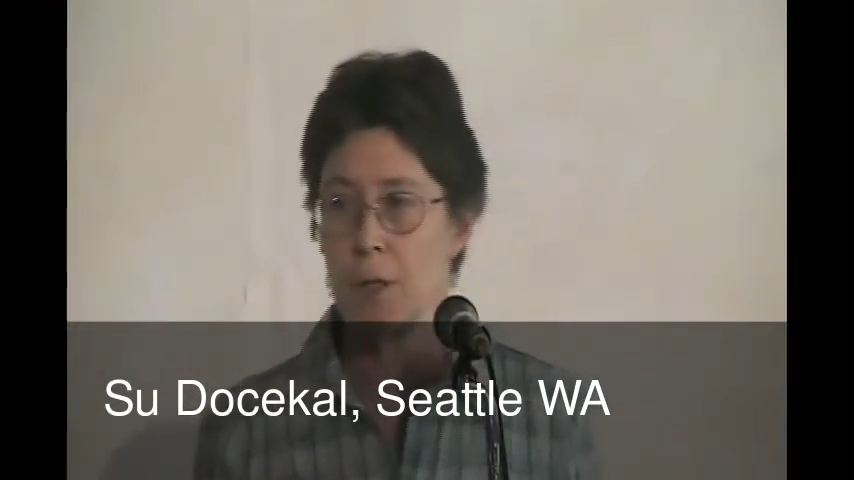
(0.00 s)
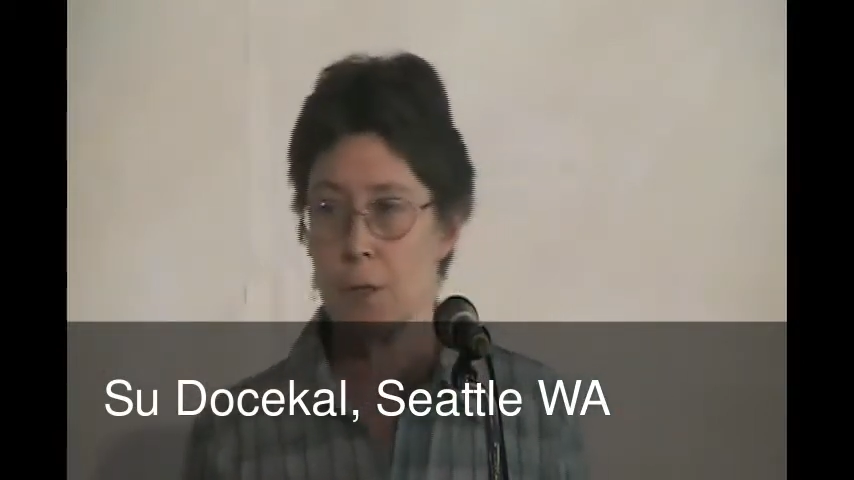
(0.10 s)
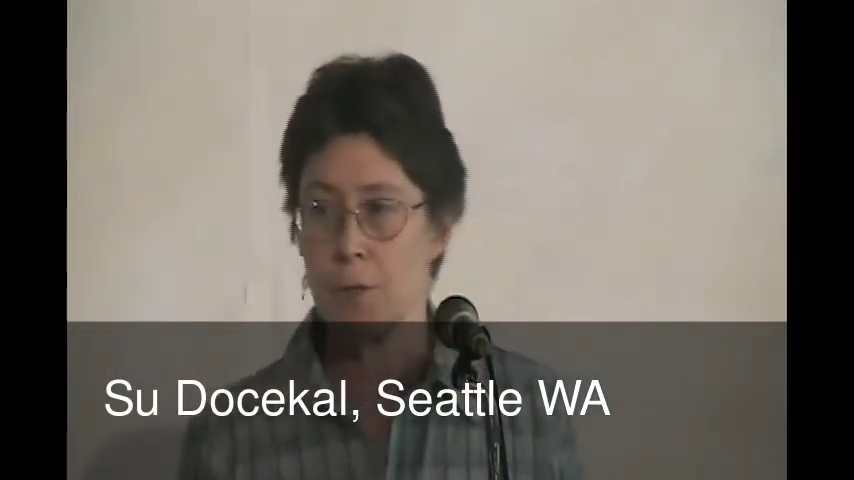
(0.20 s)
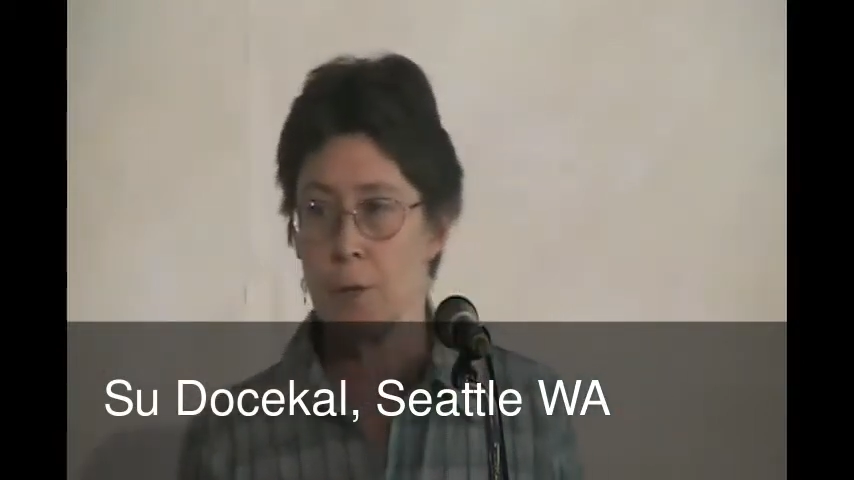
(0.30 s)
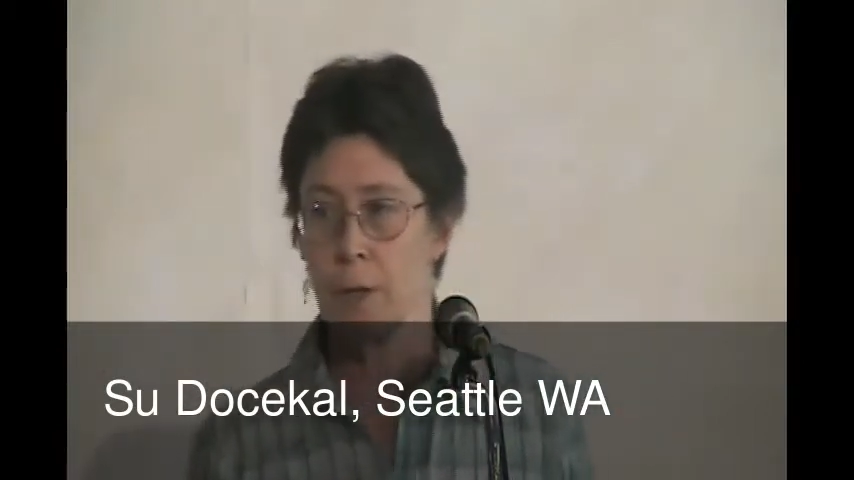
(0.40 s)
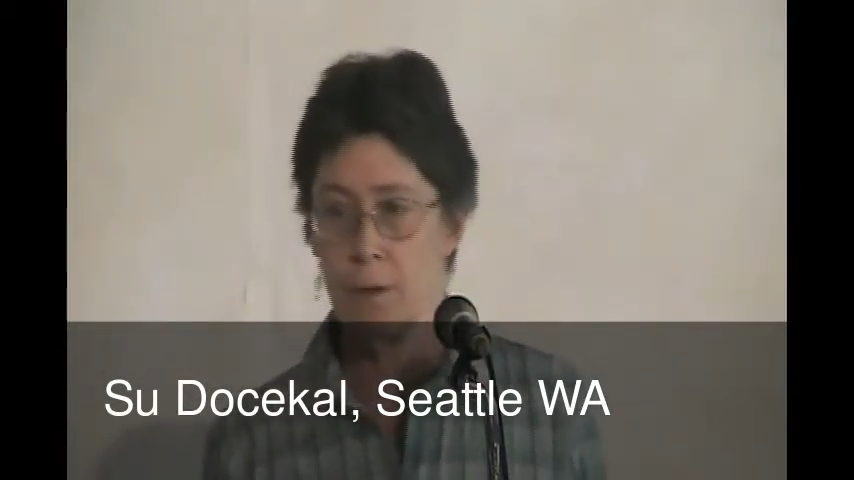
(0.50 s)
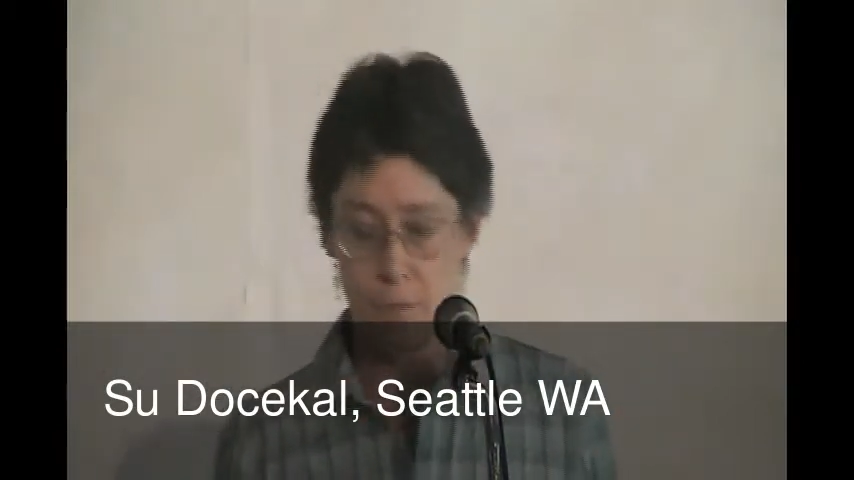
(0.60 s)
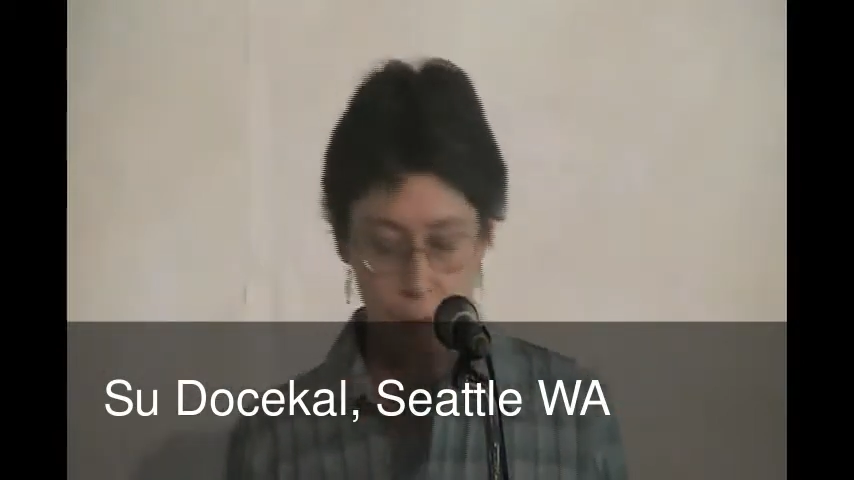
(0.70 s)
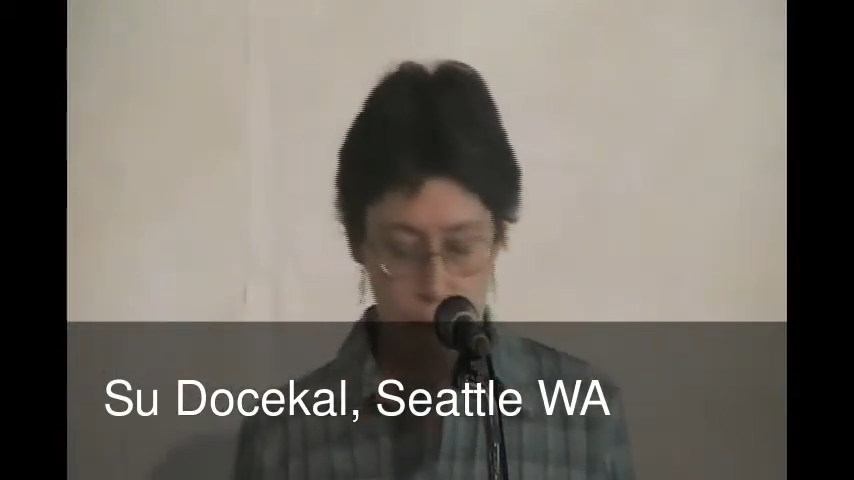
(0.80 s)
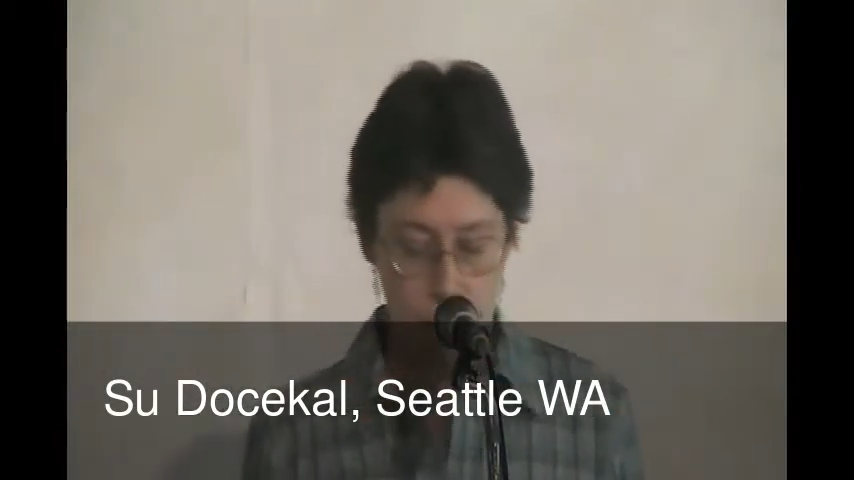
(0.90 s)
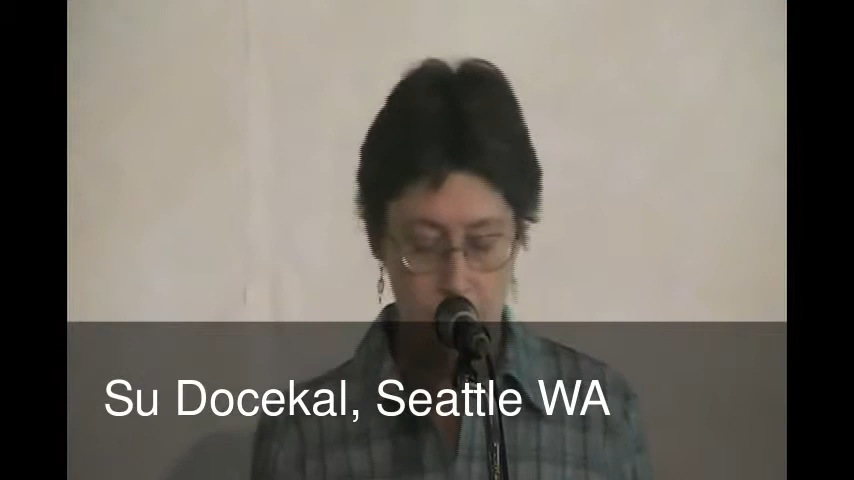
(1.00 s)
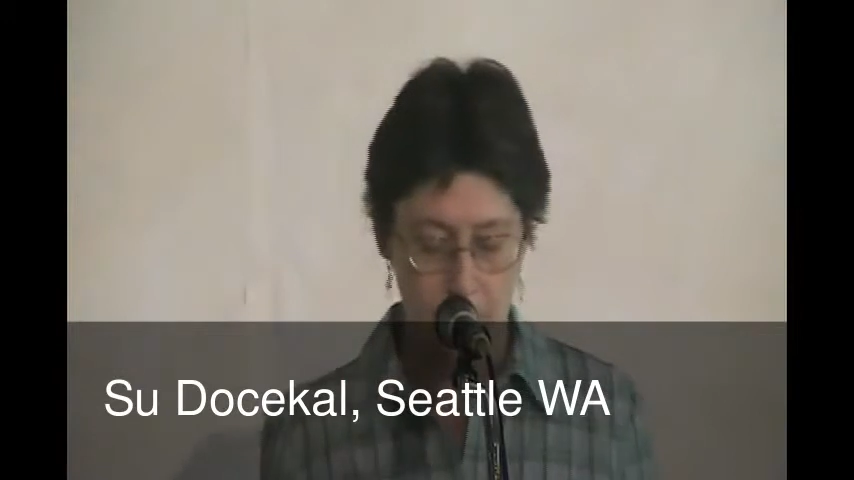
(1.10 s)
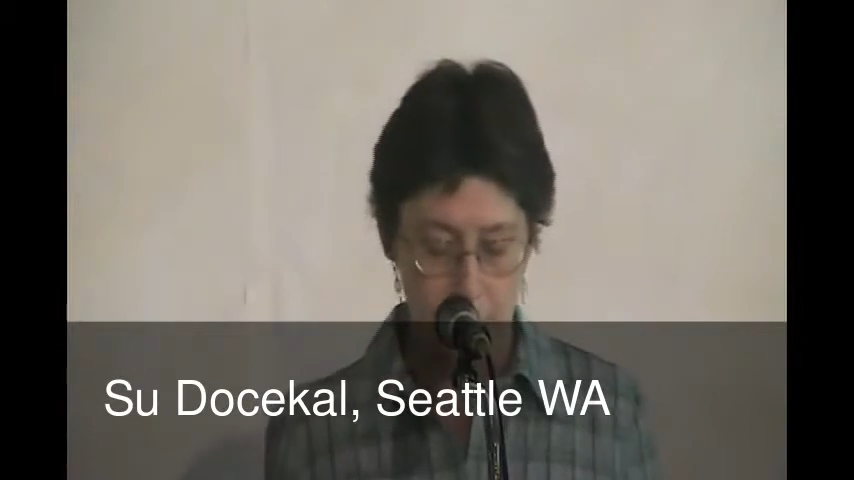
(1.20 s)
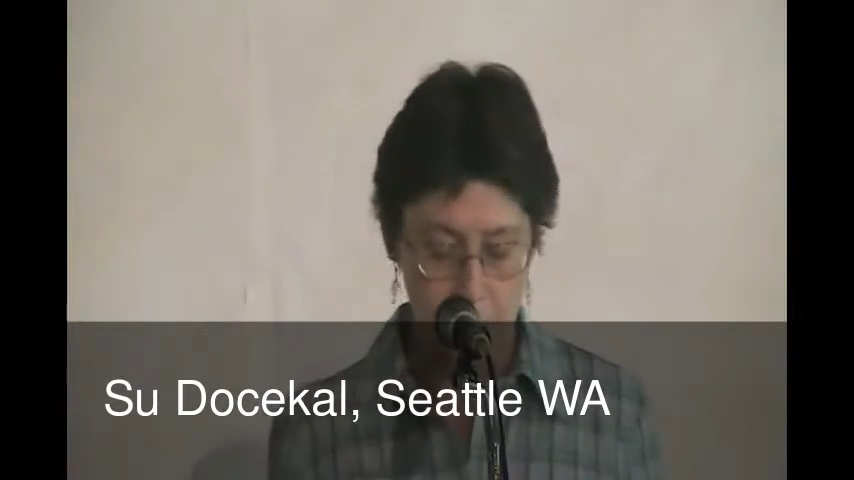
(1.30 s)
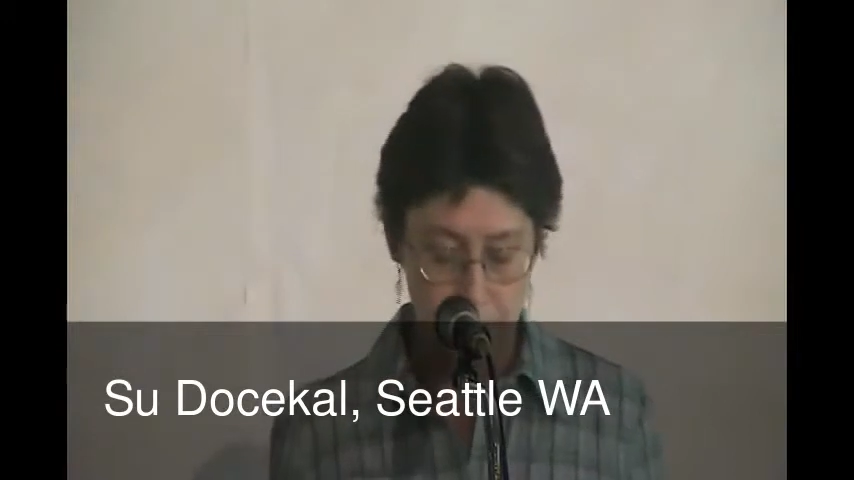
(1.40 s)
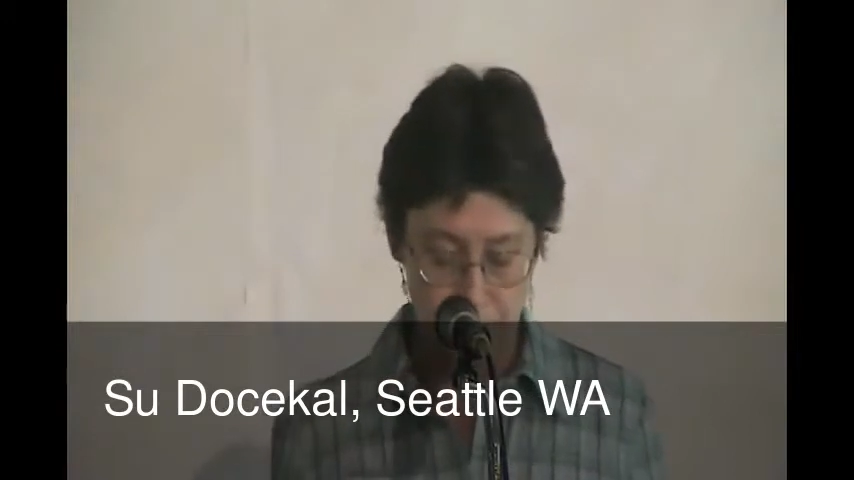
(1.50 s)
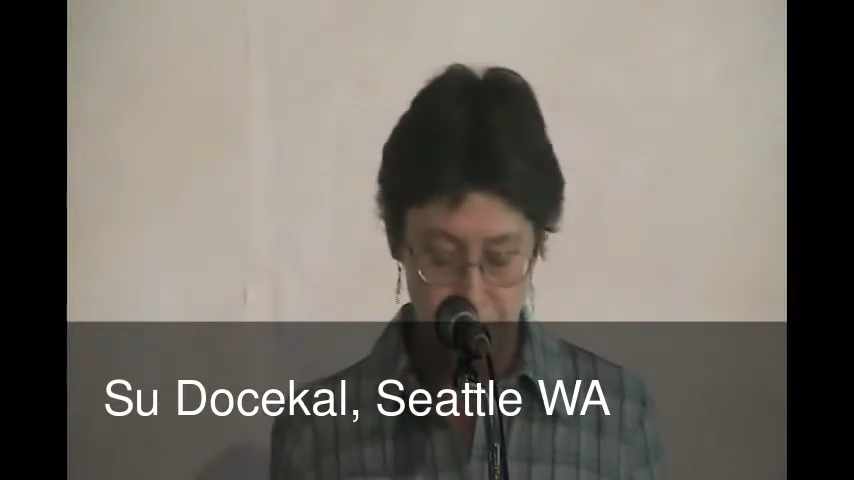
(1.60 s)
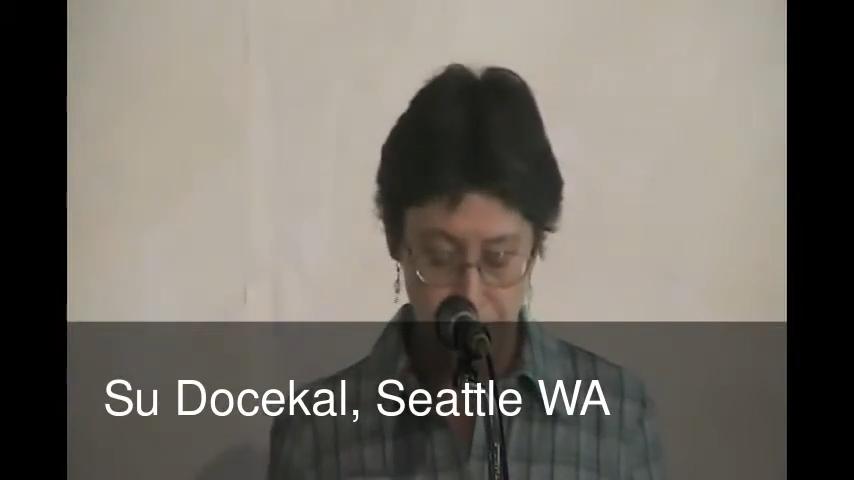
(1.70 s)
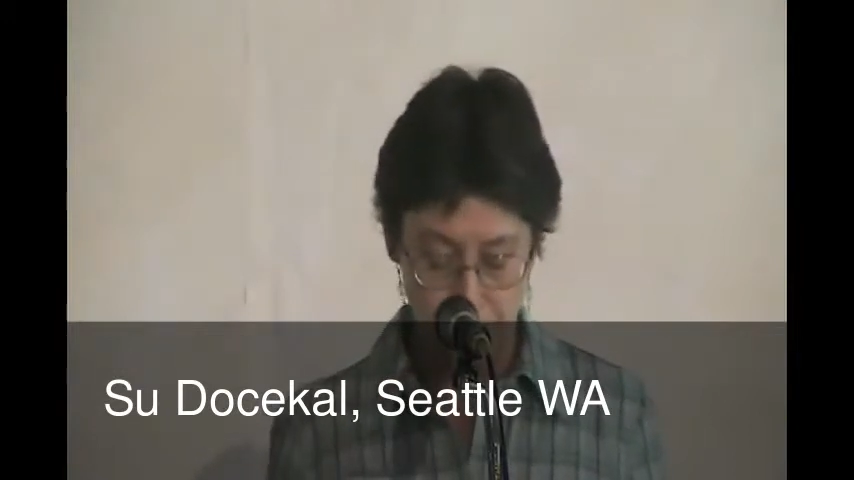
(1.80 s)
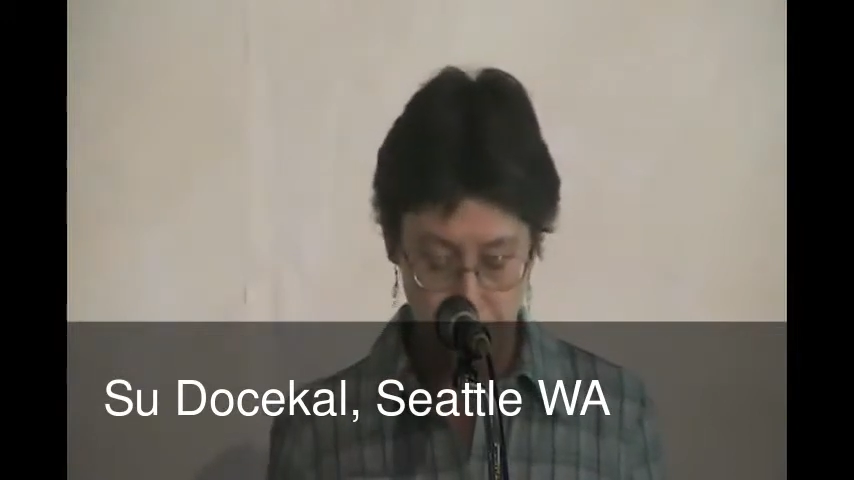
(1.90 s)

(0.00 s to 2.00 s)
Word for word: marriage during his campaign.